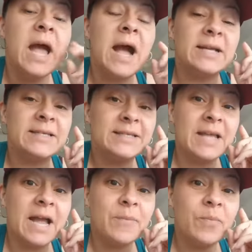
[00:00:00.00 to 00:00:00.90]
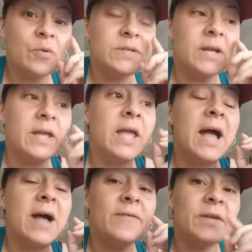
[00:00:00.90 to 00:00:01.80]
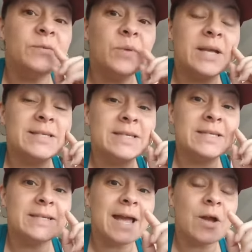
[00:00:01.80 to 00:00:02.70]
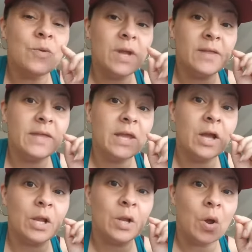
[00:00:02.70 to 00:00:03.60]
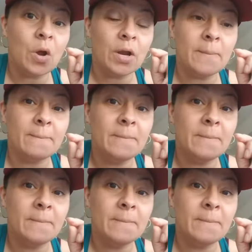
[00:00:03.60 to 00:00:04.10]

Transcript: I, I posted on Facebook, I said, sound the alarm.